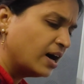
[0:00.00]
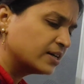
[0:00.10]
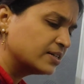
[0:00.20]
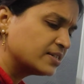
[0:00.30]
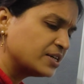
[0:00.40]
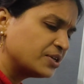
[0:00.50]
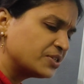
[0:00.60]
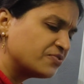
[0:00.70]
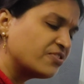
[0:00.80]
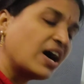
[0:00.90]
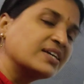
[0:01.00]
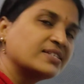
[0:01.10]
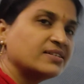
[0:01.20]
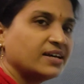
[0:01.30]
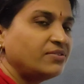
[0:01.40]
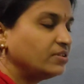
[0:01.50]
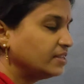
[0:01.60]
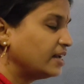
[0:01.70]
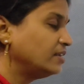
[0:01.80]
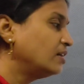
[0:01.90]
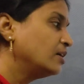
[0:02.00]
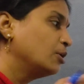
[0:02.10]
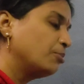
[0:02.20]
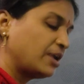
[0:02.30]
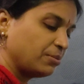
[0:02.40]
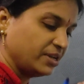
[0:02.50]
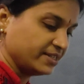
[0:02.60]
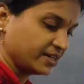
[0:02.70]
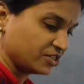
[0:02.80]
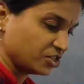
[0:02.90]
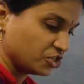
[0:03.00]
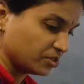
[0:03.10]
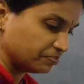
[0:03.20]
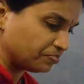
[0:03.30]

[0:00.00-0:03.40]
occurs here is faster than primary succession.